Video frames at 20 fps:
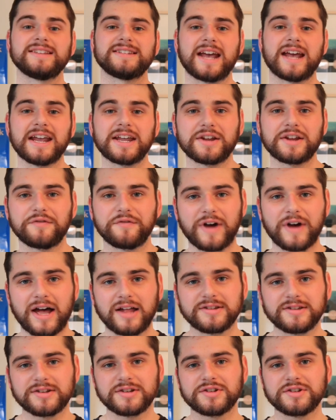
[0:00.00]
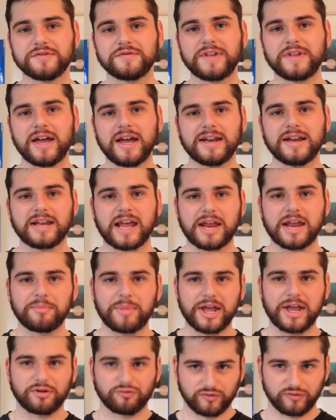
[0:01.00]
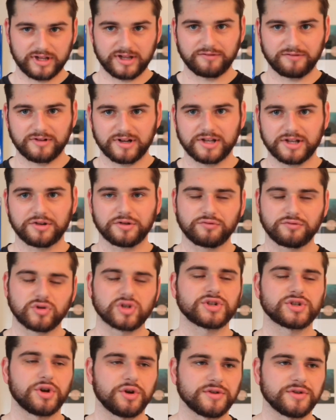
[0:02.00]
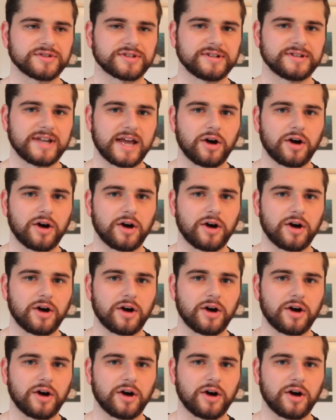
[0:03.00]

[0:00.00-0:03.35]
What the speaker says: take advantage of that and make really, really good returns.